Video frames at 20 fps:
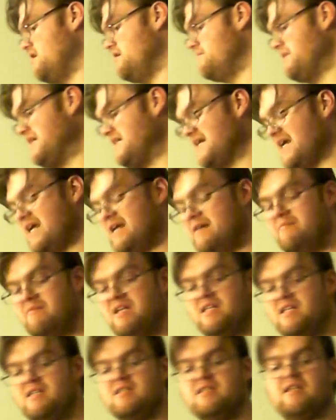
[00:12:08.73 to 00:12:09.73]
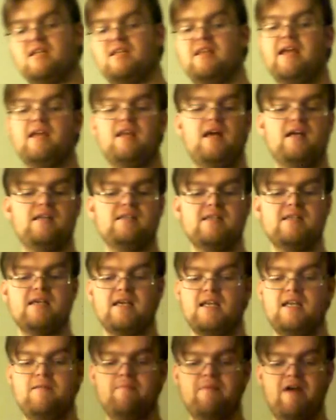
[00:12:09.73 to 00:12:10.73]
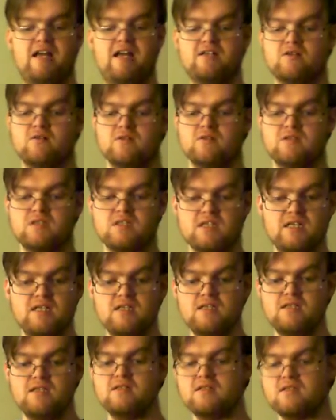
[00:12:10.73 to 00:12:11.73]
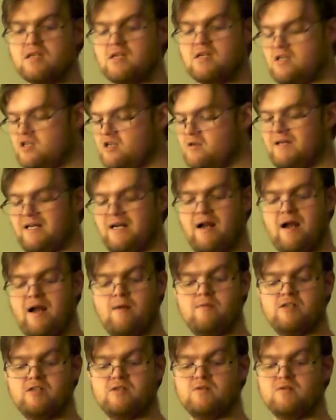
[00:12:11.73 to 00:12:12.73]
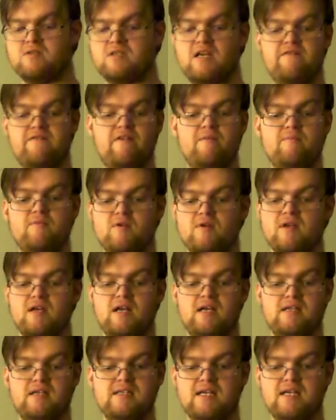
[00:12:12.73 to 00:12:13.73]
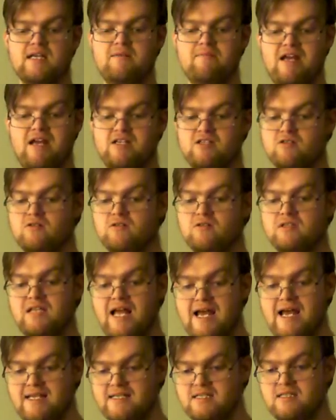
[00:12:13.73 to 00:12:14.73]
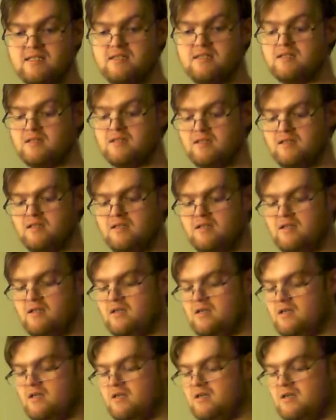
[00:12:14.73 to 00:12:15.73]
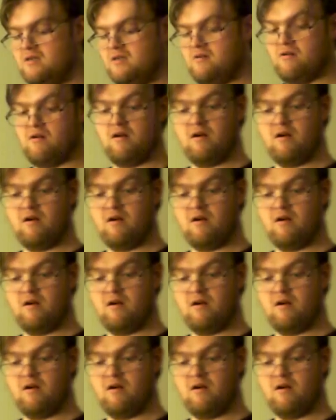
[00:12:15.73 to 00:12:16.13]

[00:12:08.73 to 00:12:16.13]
Mundane means that they cannot take any magical skills. No matter how much you save up, you cannot take any magical classes or